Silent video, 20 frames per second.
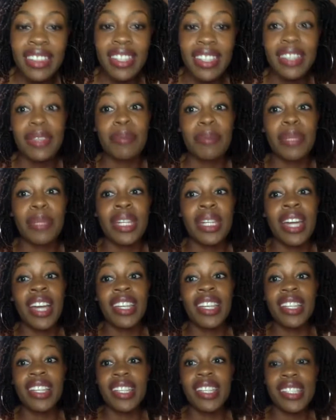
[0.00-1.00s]
the better I
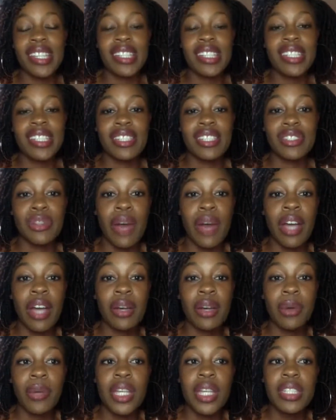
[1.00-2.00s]
get at it. So I
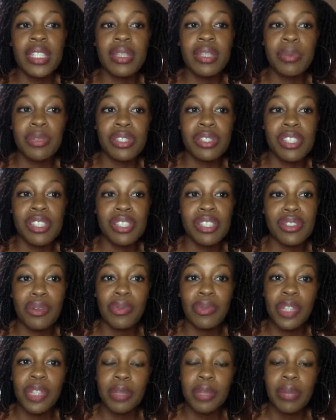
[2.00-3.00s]
always appreciate your
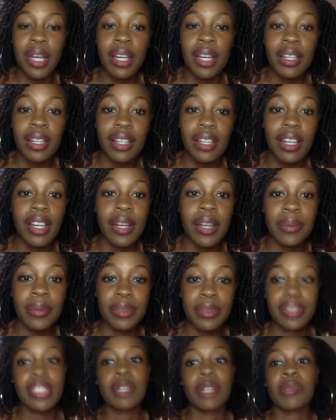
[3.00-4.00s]
feedback. Tell
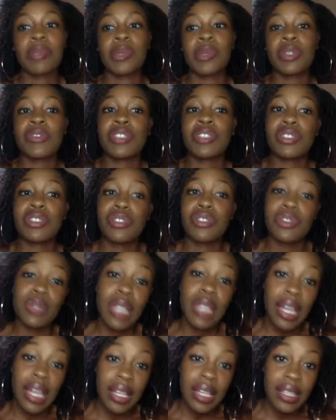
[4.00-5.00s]
me which videos you
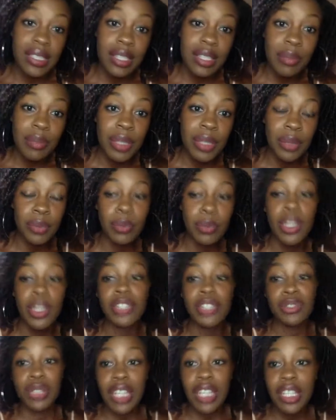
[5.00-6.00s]
like. Tell me what you'd
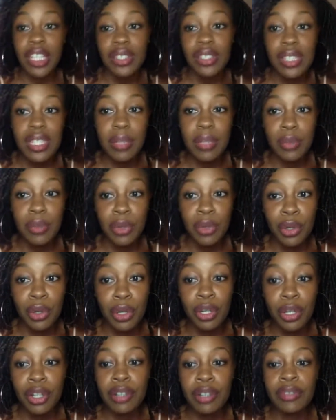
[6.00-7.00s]
like to see more
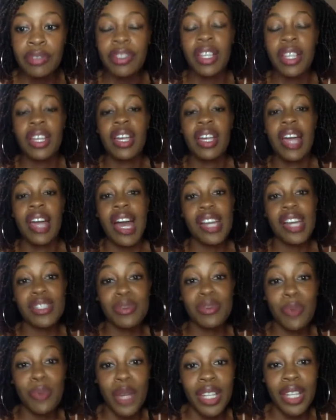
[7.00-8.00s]
of as
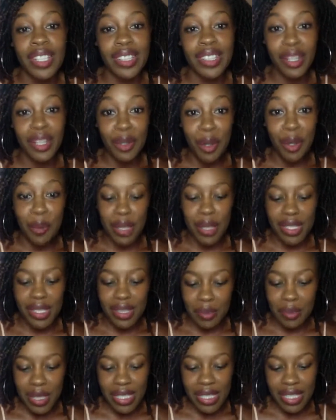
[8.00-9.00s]
well in the comments. Let me
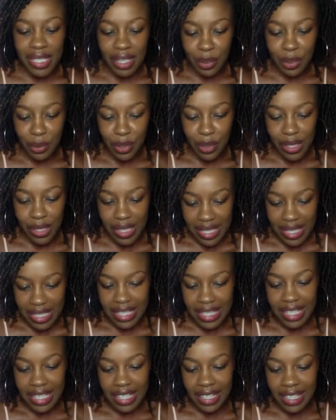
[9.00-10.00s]
see who else is
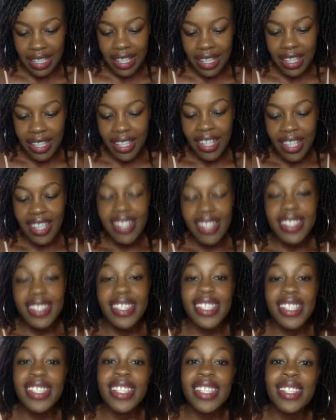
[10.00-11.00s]
here.
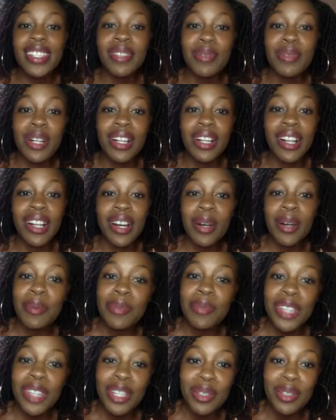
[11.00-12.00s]
CD, welcome. Thank
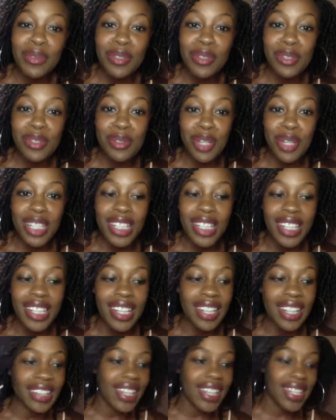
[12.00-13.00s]
you for joining. And
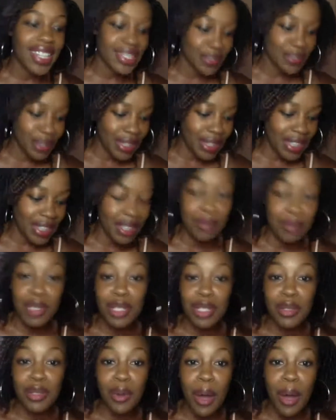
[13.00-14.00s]
thanks for letting me know
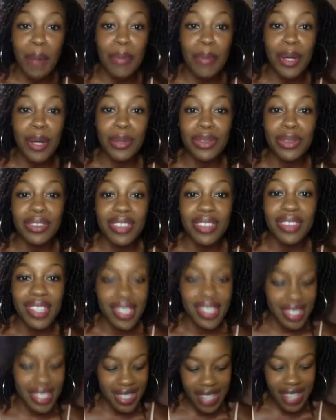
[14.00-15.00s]
about the
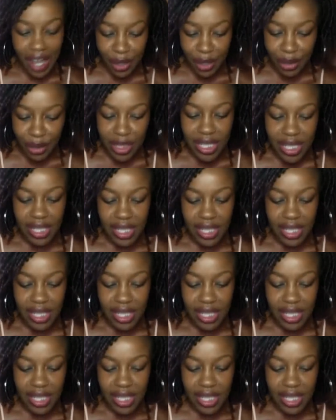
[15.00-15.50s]
sound.